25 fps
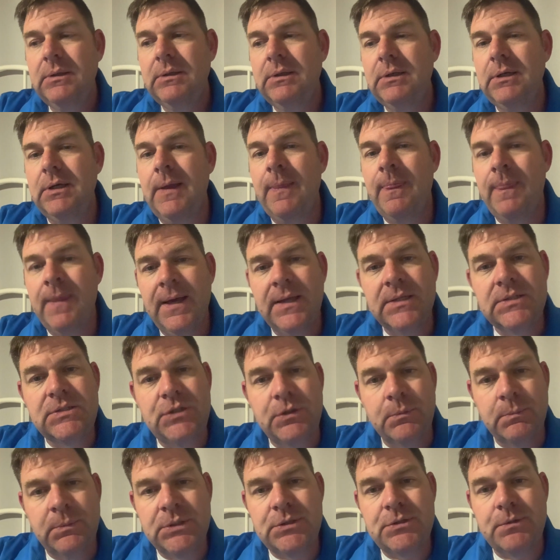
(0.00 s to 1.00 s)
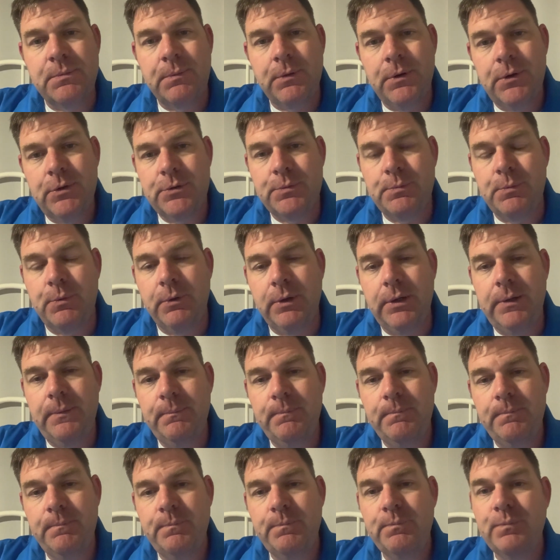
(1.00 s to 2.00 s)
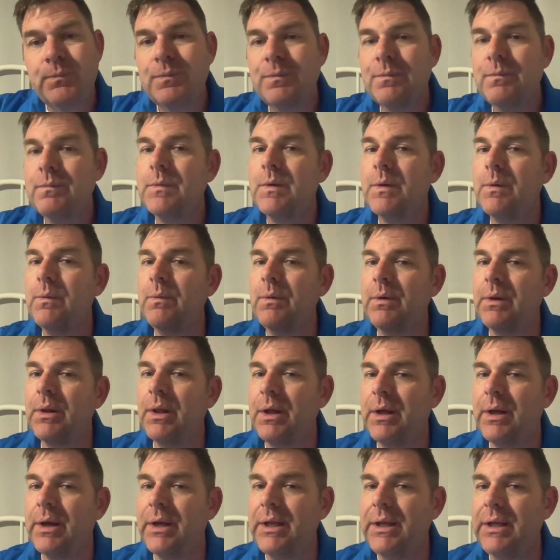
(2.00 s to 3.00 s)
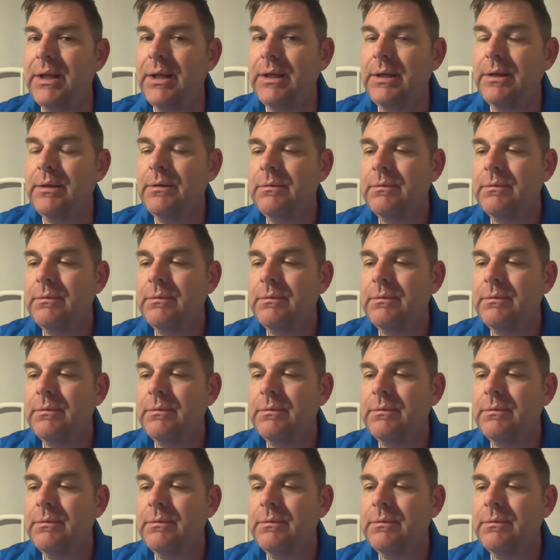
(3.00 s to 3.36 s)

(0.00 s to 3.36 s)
and that's your missed approach point. Well, on a